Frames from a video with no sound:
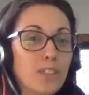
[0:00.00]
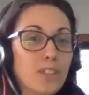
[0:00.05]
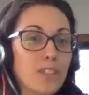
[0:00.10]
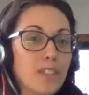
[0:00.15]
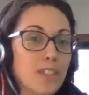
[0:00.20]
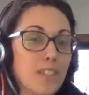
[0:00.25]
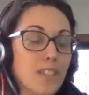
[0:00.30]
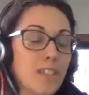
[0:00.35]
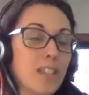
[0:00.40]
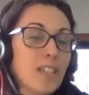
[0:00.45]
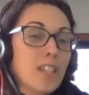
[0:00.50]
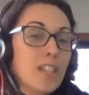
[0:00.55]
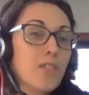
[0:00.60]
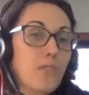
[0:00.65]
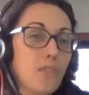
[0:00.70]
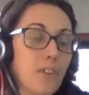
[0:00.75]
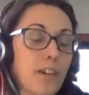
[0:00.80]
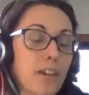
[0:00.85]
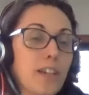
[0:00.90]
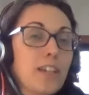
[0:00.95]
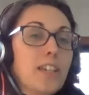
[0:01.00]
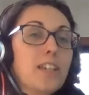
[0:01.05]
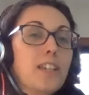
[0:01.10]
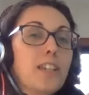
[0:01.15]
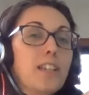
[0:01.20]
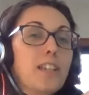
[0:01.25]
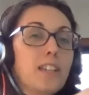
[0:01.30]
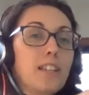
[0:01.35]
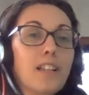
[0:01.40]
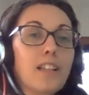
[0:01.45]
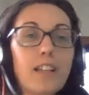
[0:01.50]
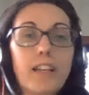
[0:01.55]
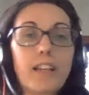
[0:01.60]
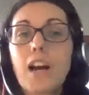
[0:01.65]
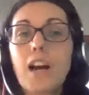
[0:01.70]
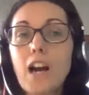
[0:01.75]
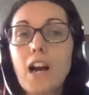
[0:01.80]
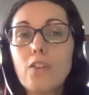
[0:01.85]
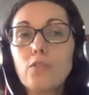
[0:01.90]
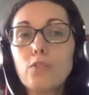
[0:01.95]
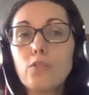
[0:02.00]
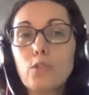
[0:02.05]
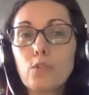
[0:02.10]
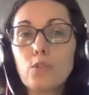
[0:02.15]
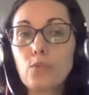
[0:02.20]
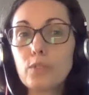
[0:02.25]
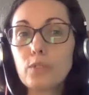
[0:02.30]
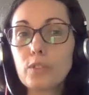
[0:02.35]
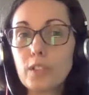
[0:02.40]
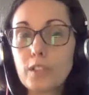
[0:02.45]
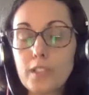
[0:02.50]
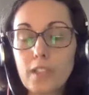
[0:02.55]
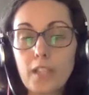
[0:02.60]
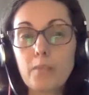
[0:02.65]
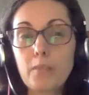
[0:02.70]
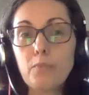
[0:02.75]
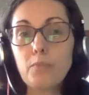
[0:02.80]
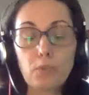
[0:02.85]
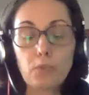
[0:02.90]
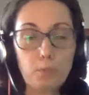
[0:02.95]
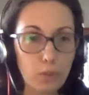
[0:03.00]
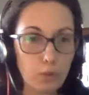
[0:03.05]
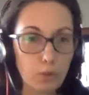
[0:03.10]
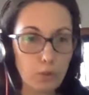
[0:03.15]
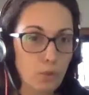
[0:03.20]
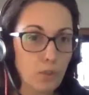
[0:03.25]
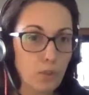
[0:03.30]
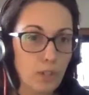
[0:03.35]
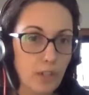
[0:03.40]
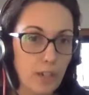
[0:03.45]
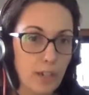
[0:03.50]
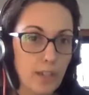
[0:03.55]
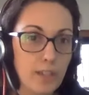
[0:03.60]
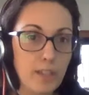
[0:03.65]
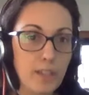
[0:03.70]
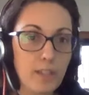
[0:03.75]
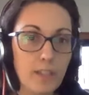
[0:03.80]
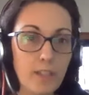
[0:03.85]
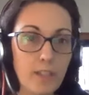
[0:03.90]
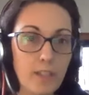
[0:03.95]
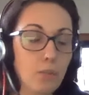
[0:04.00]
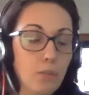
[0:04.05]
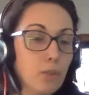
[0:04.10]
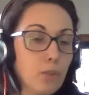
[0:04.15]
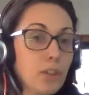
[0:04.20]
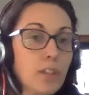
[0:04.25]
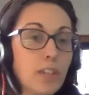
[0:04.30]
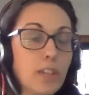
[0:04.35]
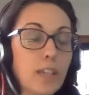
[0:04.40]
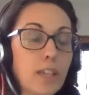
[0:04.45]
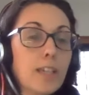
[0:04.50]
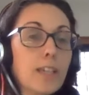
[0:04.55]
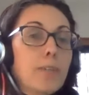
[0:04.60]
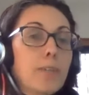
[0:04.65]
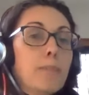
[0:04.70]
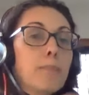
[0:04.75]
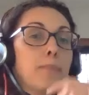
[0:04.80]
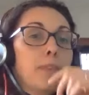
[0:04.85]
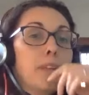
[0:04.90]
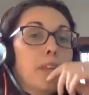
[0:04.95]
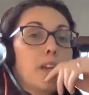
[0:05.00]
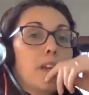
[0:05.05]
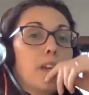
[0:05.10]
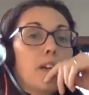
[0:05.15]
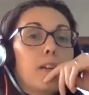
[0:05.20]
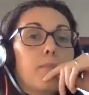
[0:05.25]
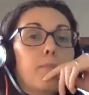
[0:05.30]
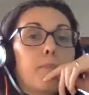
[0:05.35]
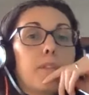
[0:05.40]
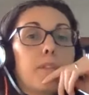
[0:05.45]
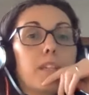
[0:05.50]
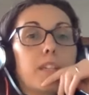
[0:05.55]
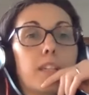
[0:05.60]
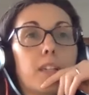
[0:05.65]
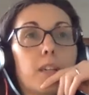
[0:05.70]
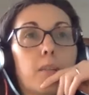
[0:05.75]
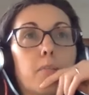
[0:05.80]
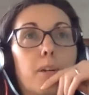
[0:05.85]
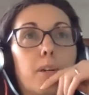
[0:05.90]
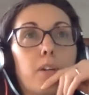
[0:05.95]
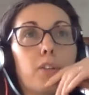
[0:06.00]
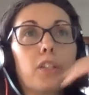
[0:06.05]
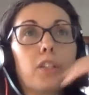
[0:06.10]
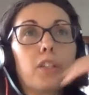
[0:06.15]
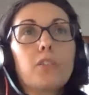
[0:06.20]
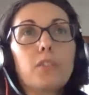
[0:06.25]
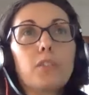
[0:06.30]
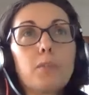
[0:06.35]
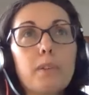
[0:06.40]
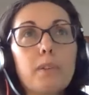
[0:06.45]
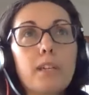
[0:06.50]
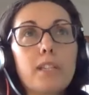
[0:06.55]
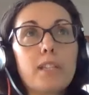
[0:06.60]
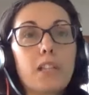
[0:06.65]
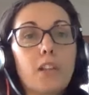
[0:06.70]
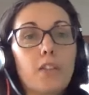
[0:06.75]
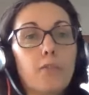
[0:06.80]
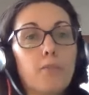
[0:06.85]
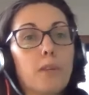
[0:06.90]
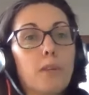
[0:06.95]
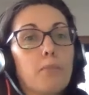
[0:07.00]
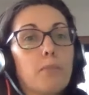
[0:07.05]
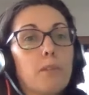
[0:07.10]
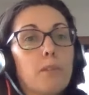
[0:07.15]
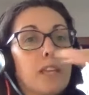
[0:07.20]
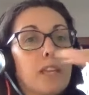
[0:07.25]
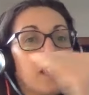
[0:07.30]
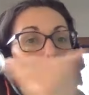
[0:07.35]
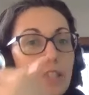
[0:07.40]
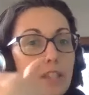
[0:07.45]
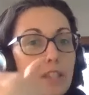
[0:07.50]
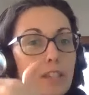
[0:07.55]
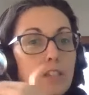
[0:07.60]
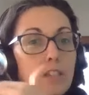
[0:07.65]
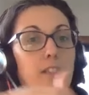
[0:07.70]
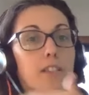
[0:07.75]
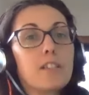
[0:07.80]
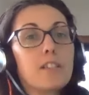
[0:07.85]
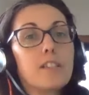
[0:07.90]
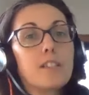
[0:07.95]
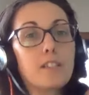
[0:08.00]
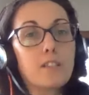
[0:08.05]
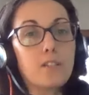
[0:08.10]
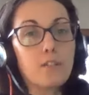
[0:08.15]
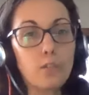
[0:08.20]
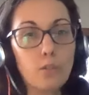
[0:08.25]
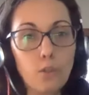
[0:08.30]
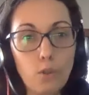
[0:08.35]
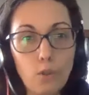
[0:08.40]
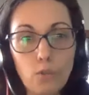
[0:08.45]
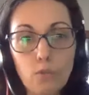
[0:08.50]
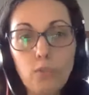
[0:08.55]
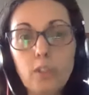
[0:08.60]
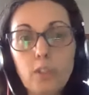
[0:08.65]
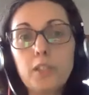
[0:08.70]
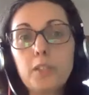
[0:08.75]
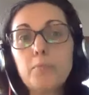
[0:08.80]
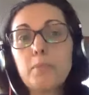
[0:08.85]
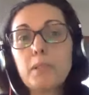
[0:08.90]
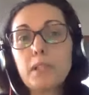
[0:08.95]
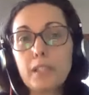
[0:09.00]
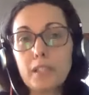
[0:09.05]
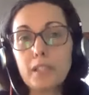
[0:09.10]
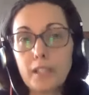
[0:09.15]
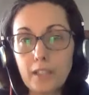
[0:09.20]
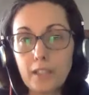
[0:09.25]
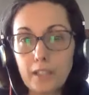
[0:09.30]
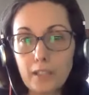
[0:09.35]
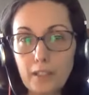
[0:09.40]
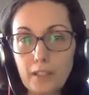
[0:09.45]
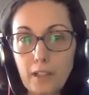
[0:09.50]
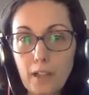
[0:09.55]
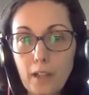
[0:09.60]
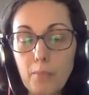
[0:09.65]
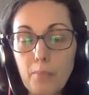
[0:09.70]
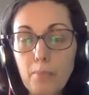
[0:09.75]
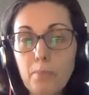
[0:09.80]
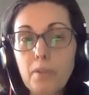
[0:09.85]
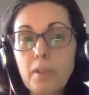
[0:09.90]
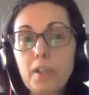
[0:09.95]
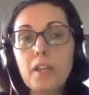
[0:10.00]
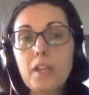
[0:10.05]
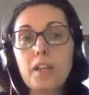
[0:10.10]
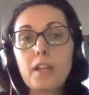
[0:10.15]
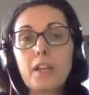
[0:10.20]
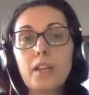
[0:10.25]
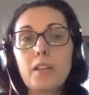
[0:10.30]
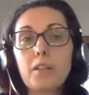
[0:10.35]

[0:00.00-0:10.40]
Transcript: see if I can, like, how long would it take for me to organize this whole thing? Mm-hmm. I'm thinking about giving myself maybe a year and slowly building it up mm-hmm.